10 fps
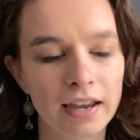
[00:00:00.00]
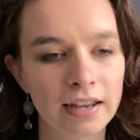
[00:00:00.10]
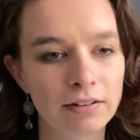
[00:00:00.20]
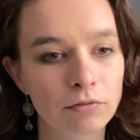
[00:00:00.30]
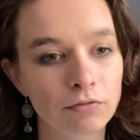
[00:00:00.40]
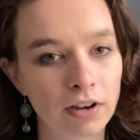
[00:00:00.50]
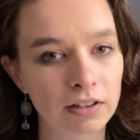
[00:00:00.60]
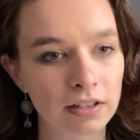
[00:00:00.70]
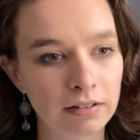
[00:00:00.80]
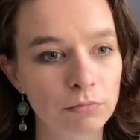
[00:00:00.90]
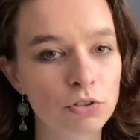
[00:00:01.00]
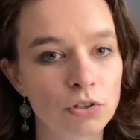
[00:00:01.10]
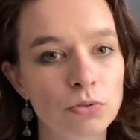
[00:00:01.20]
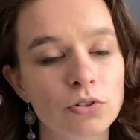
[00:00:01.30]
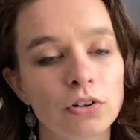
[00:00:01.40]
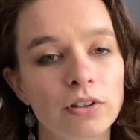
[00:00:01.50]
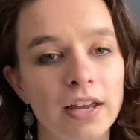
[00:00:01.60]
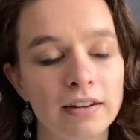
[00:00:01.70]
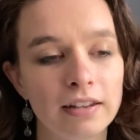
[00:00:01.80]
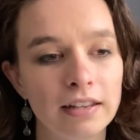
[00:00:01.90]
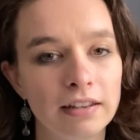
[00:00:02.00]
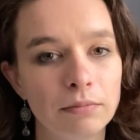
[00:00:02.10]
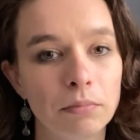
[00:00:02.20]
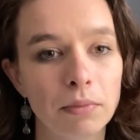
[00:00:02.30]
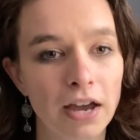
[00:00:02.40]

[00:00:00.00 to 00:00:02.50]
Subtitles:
and finally shows her that he